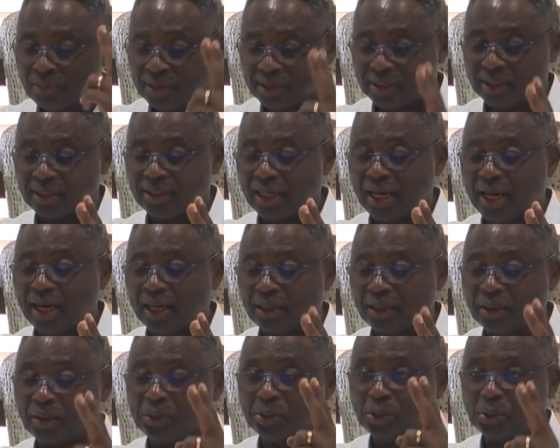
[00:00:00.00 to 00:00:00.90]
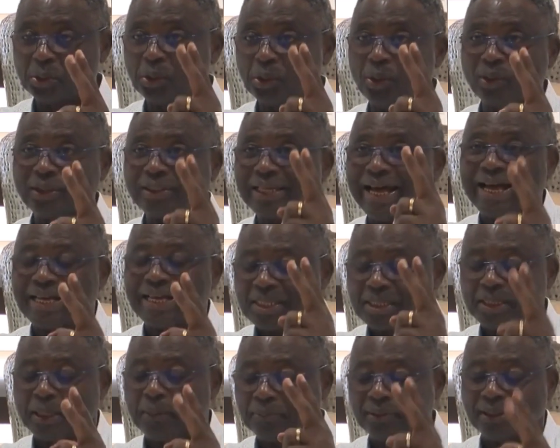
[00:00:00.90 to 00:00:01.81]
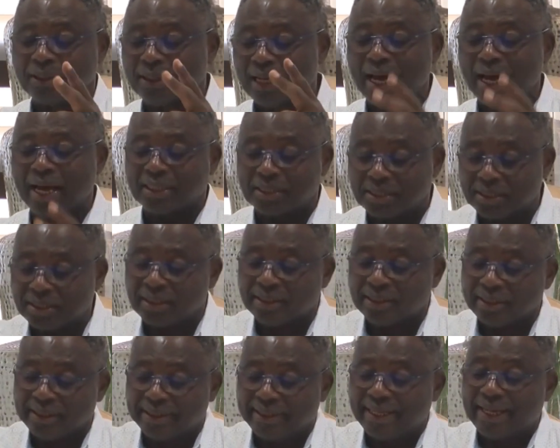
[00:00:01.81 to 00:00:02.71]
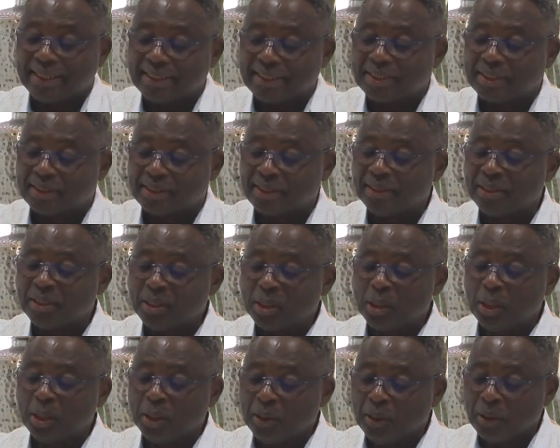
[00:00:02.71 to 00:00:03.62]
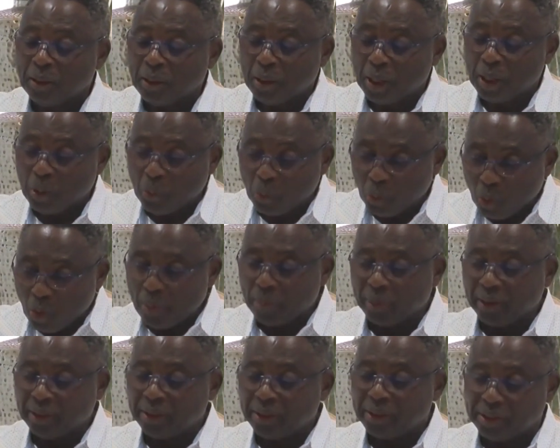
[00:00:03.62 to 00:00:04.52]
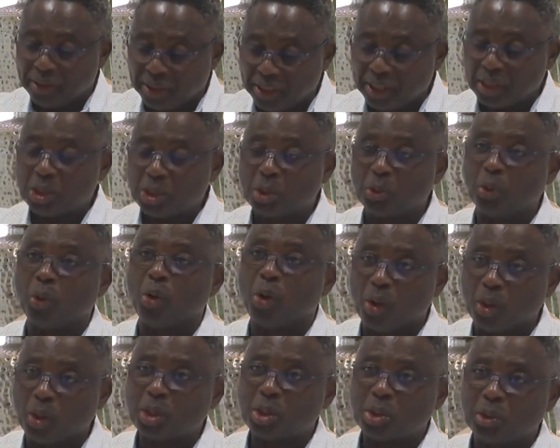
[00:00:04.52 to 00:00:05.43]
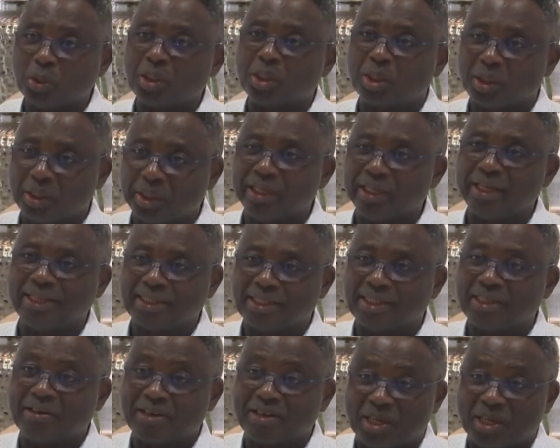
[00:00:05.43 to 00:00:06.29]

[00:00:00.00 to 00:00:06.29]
do not accept the lies. Next, a woman needs to also create